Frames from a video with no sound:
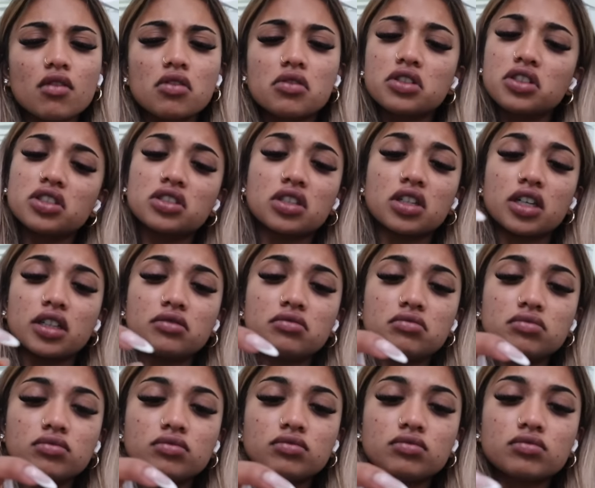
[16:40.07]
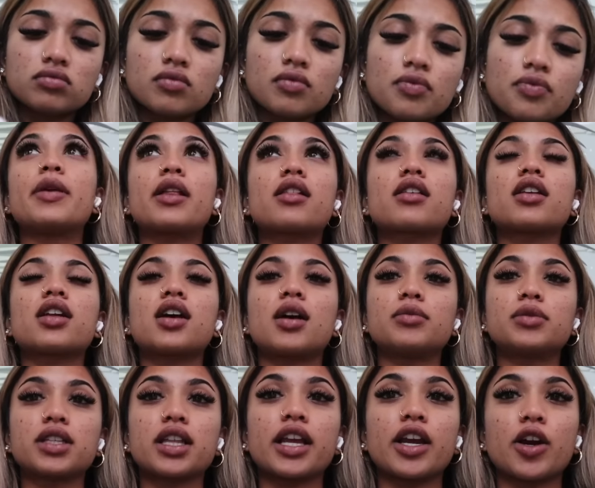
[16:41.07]
which is good. Mia's gonna come
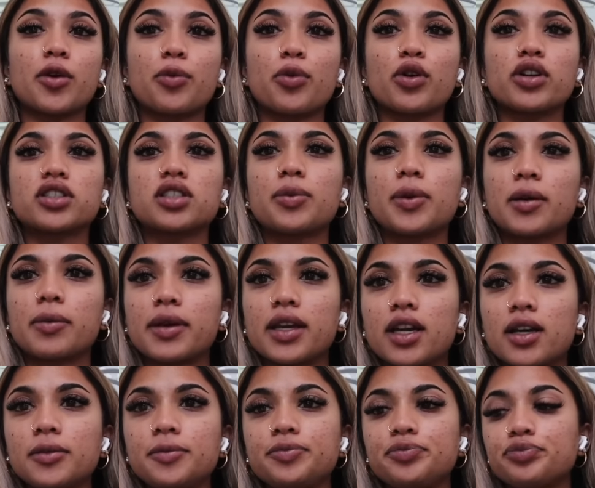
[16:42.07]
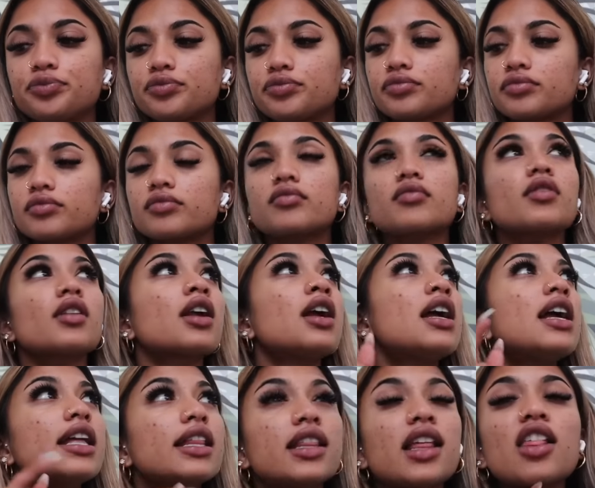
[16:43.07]
to the airport to pick me up.
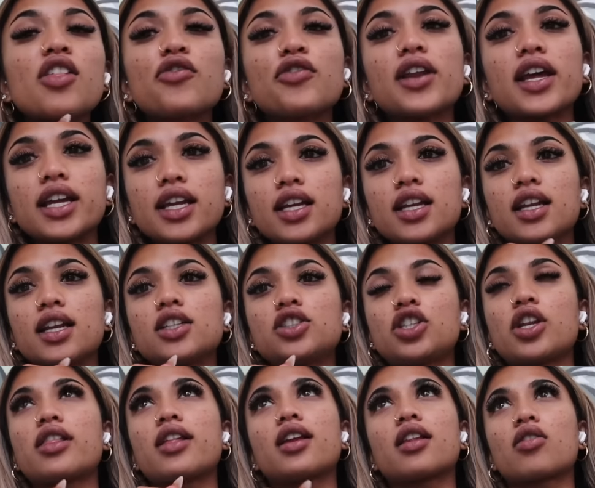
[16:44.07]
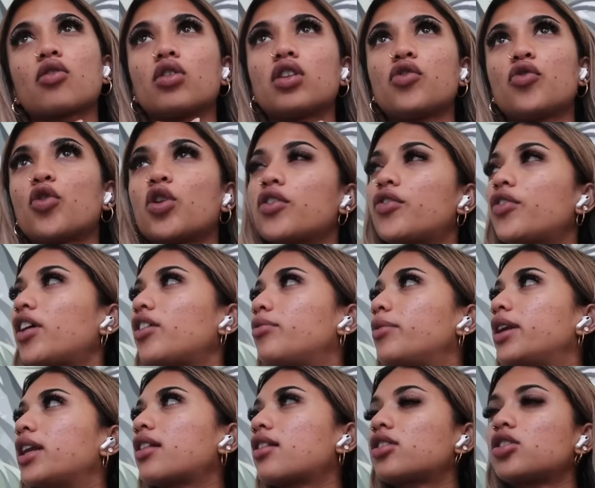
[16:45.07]
This flight, she said, is only 45
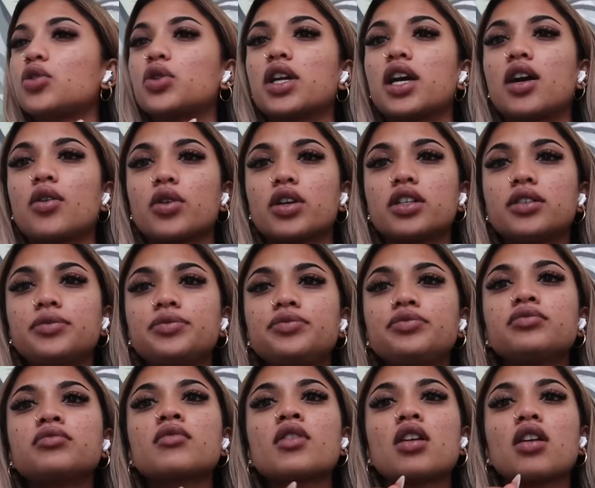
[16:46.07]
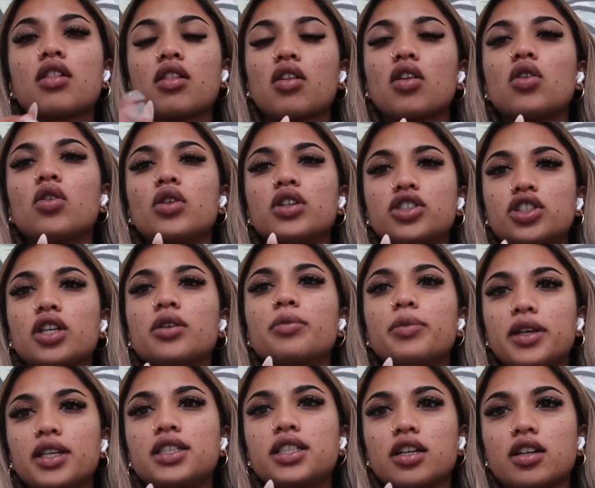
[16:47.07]
minutes to an hour, so it shouldn't
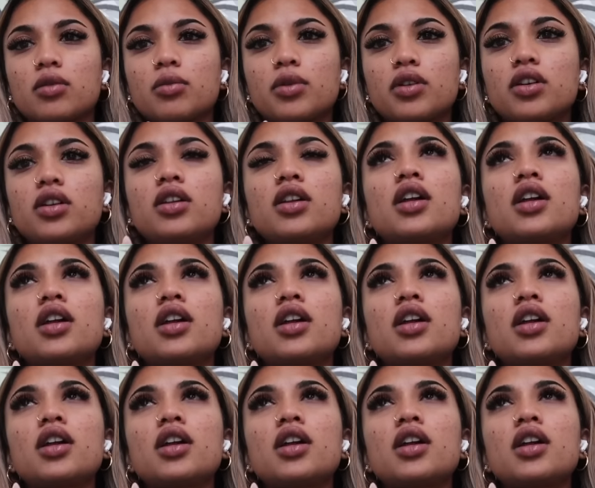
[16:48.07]
be terrible.